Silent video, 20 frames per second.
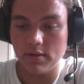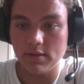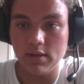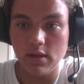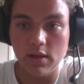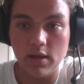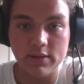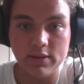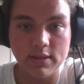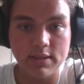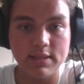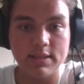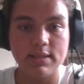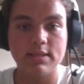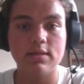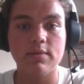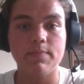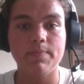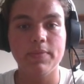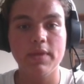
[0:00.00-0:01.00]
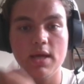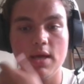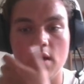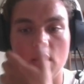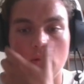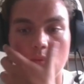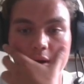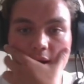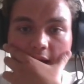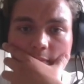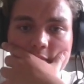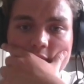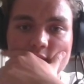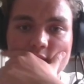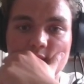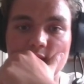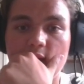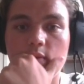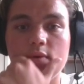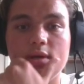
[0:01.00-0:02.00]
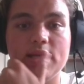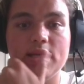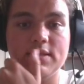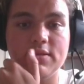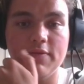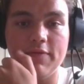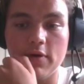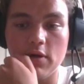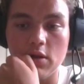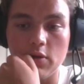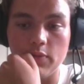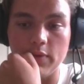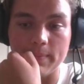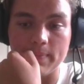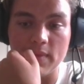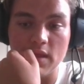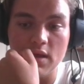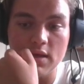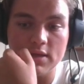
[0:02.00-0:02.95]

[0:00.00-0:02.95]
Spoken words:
the London system. What happened now is the following.